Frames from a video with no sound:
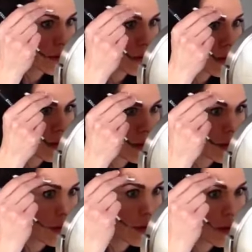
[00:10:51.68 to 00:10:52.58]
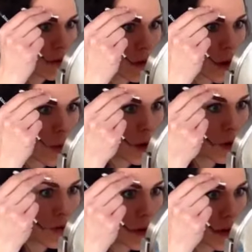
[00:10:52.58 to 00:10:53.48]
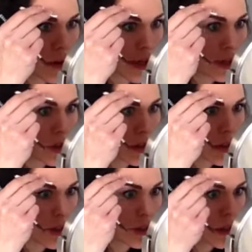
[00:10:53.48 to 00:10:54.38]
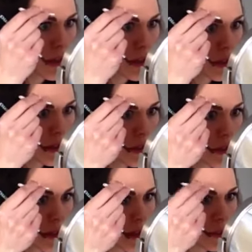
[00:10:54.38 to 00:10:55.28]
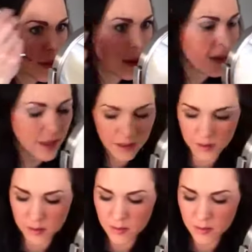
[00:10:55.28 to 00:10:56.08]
So, and if you go over, you can just tidy up again.